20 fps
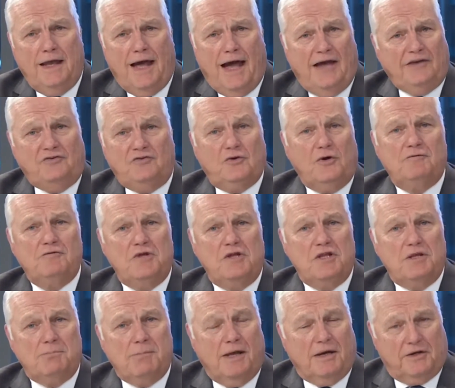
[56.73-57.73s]
I served
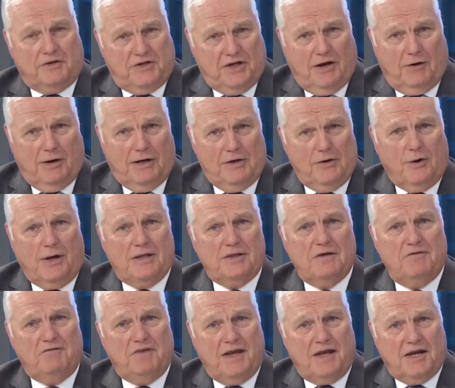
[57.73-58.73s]
in the military
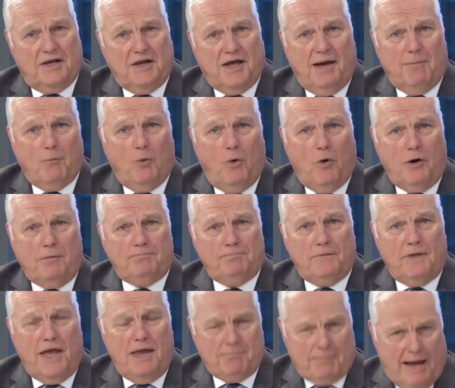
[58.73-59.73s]
during the Vietnam
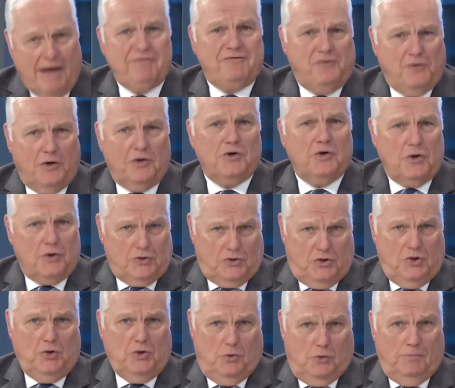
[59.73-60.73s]
War, and my foot
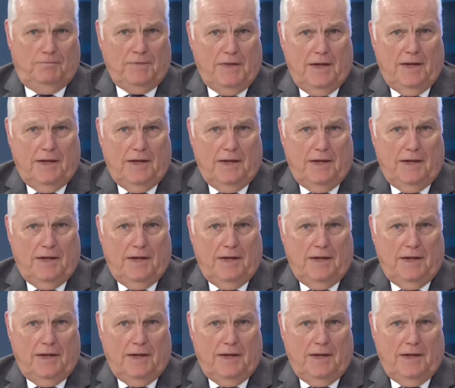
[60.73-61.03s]
hurt too.